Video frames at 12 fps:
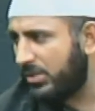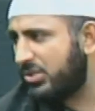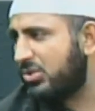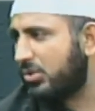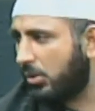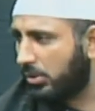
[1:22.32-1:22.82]
was
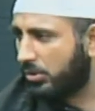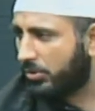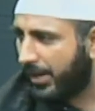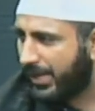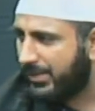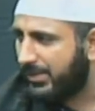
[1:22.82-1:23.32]
so
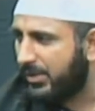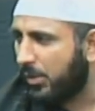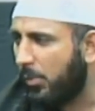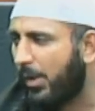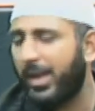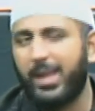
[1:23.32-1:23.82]
great, the
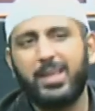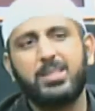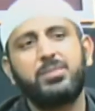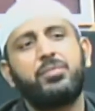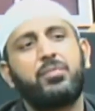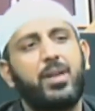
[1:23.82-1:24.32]
way
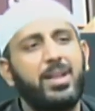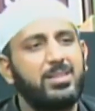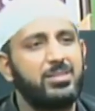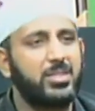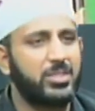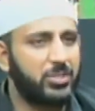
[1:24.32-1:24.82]
his
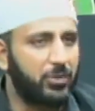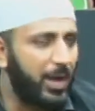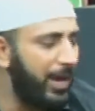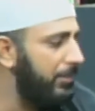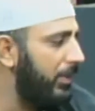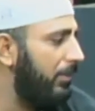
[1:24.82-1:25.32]
friends
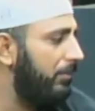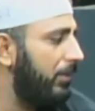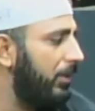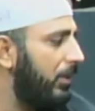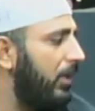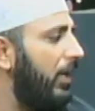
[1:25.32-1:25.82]
described him,
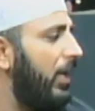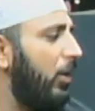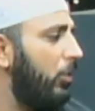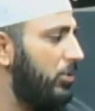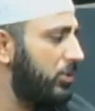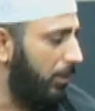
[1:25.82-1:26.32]
he
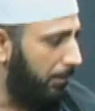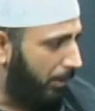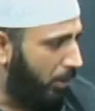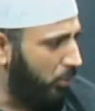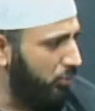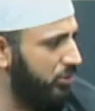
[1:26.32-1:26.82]
was the
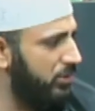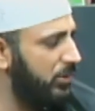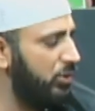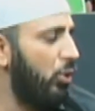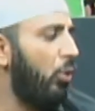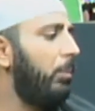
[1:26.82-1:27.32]
most
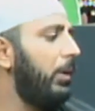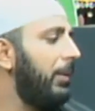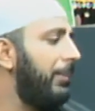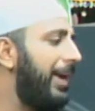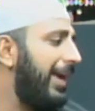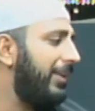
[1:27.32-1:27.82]
noble
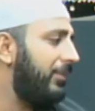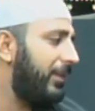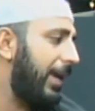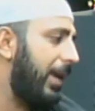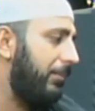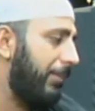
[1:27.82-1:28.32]
man
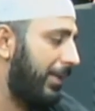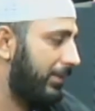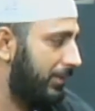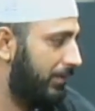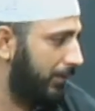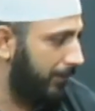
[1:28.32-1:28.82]
they had
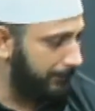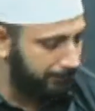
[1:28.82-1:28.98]
met.